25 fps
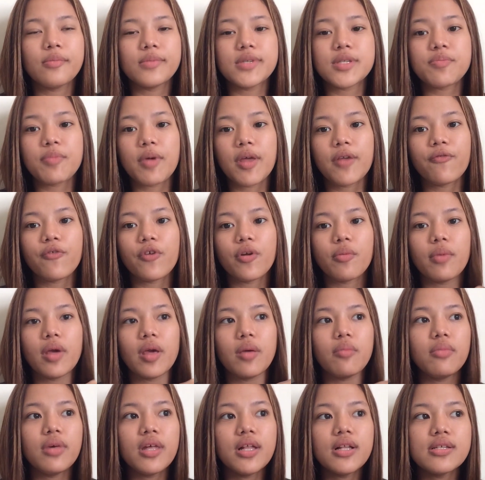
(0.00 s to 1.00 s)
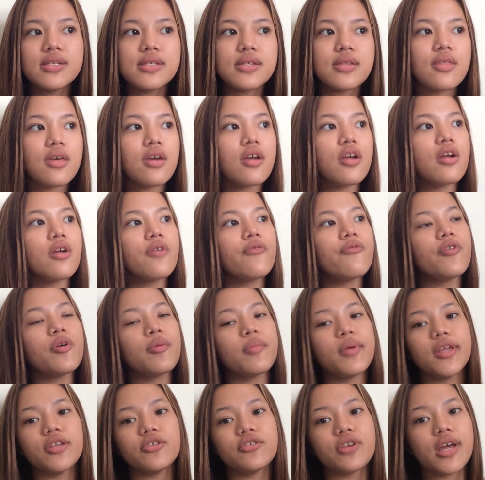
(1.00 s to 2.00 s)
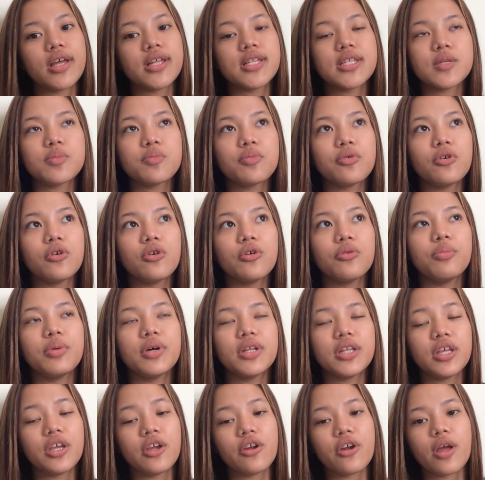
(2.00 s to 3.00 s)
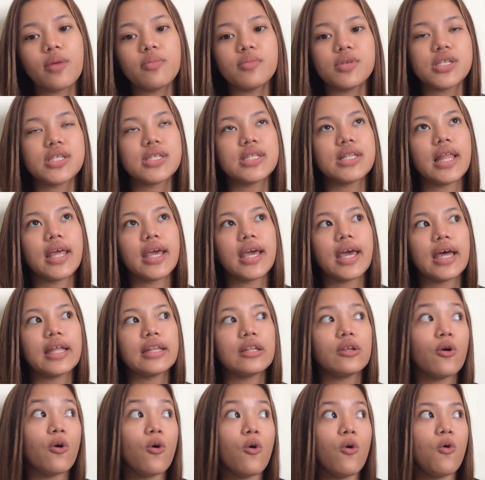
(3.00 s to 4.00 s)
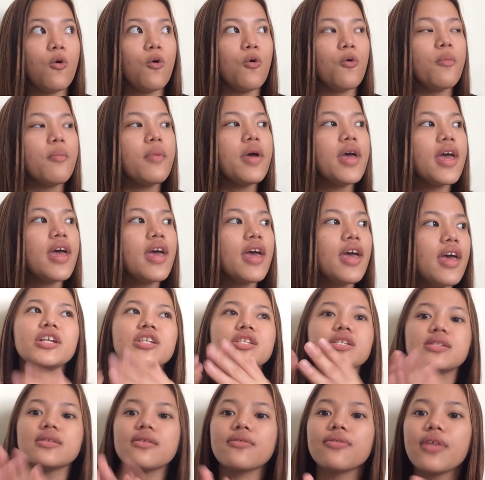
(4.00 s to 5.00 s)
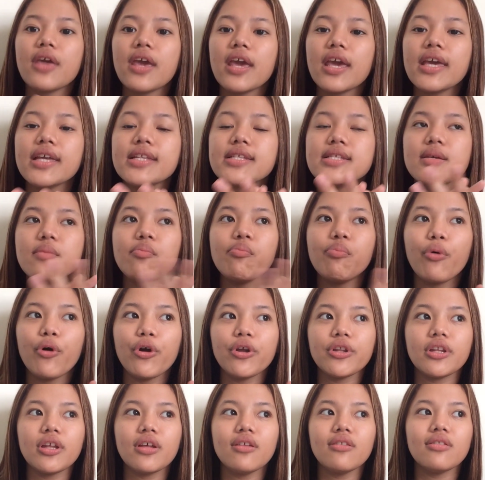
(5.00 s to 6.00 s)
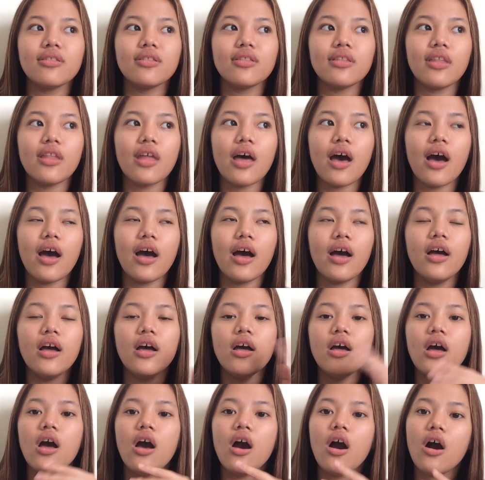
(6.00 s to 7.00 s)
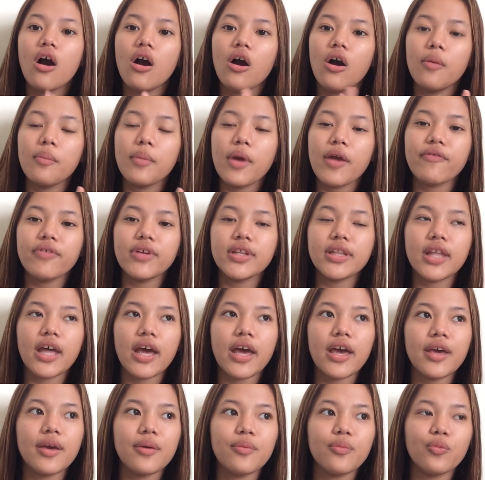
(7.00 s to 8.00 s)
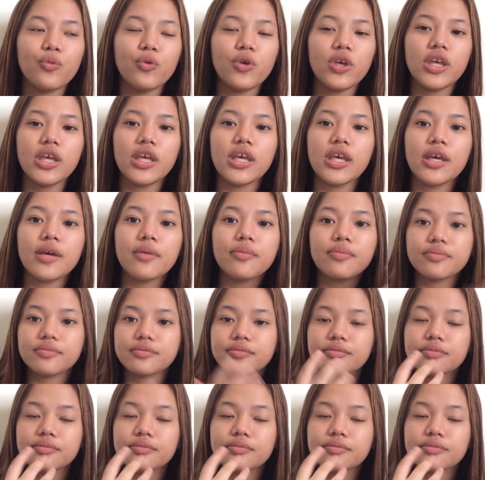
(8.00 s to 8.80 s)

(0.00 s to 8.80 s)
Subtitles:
spend for my meals there, for my transpo, but here I'm just like at home. I just think it's important na every time we